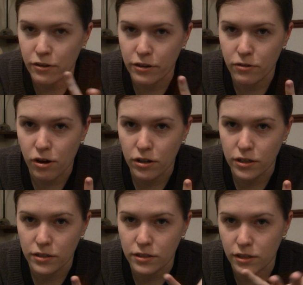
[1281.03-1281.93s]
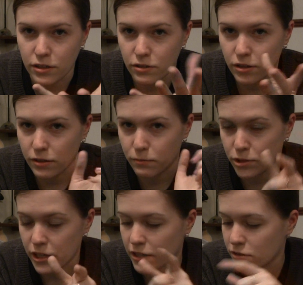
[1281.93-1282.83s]
own little holo dancer that you can
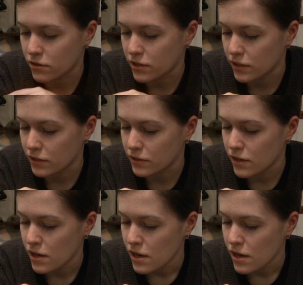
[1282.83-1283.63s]
project onto things.